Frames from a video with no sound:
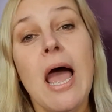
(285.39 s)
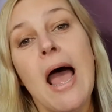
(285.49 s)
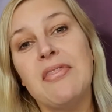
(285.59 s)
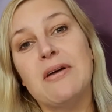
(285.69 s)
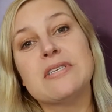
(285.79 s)

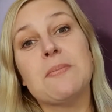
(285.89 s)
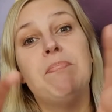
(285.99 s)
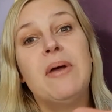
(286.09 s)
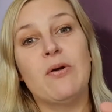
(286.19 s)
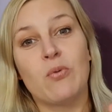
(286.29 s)
And there was a
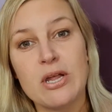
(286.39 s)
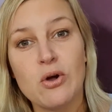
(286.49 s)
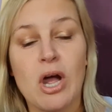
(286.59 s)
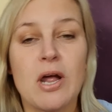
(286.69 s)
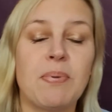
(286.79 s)
bit where you're
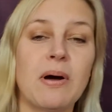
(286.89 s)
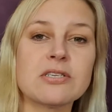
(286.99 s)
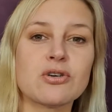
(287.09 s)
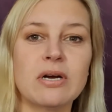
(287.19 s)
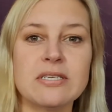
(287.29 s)
going
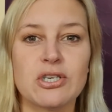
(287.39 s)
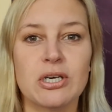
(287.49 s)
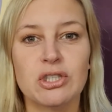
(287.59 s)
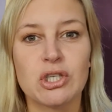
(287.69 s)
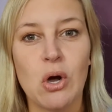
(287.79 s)
past Christchurch